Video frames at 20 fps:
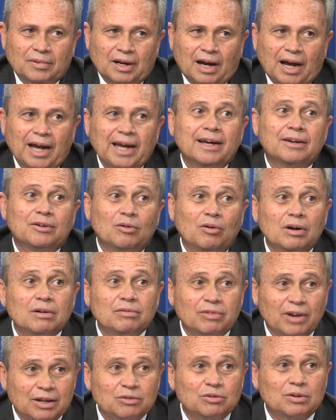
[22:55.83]
I am all
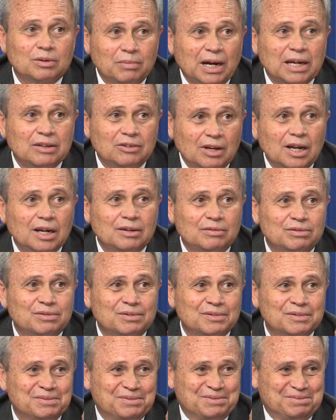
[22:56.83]
vexed with myself
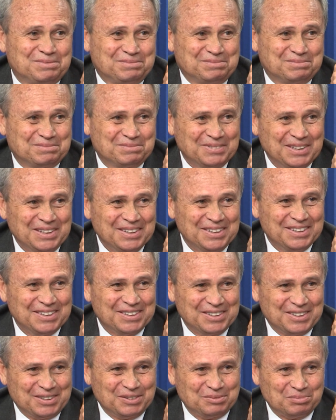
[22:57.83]

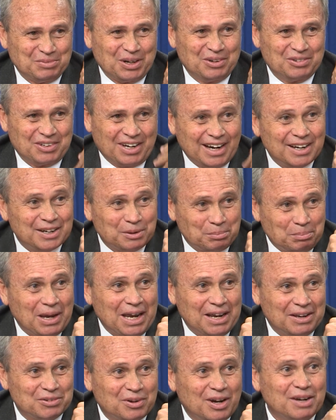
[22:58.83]
because I had to
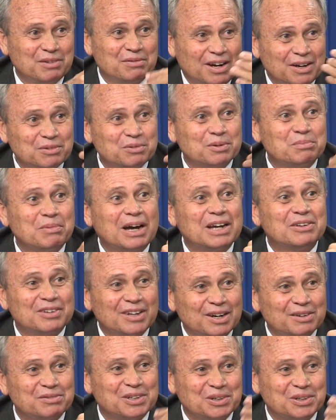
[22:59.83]
pay, so I vexed with myself.